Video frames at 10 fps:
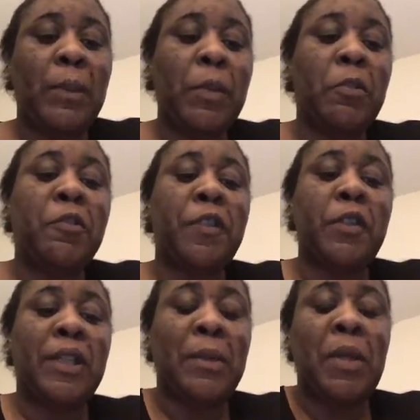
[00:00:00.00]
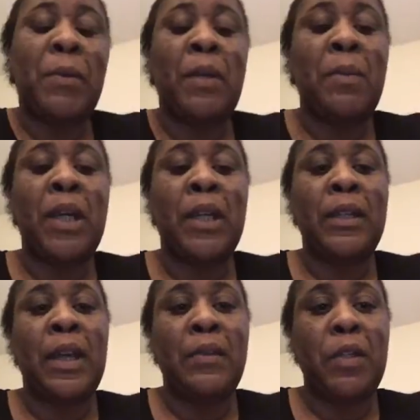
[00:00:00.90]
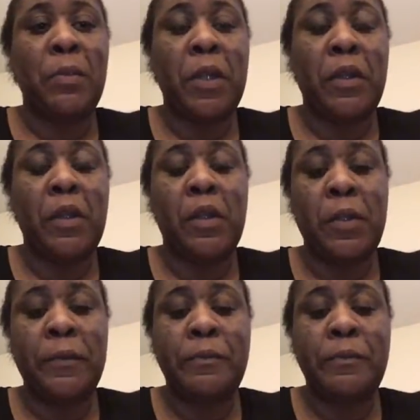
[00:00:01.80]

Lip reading: I remember first time I met my adopted brother,